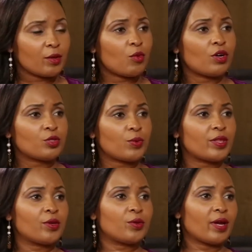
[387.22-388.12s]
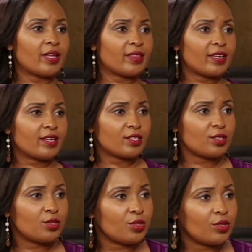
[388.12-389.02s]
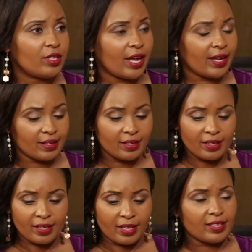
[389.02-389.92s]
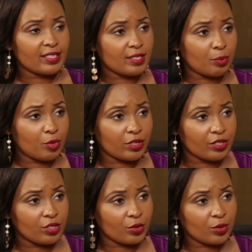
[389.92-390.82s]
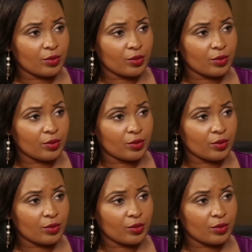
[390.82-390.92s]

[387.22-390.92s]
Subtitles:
walked with you and they understood and they supported you.